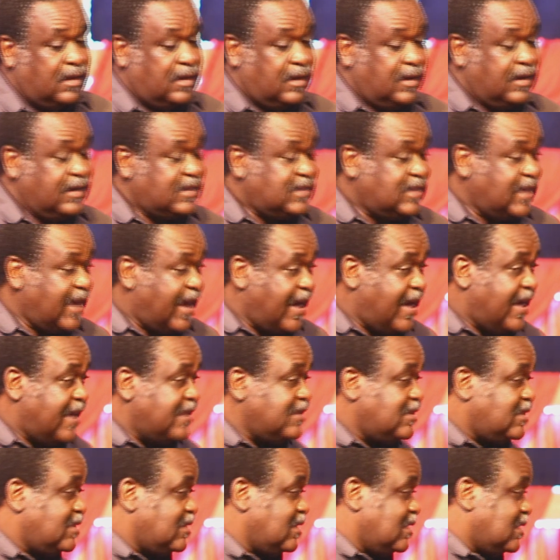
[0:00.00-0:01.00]
it
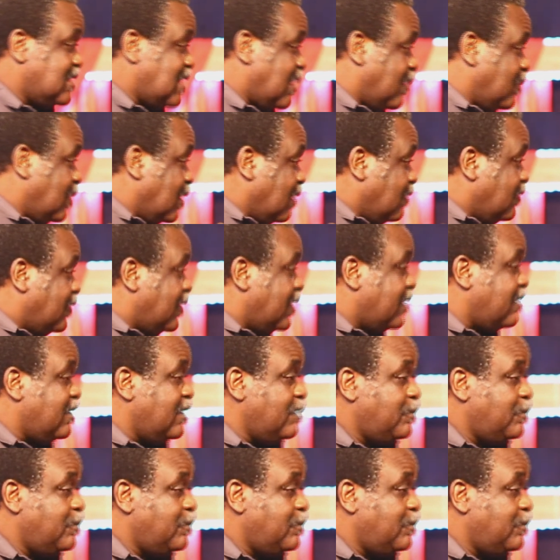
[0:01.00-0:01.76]
adds something very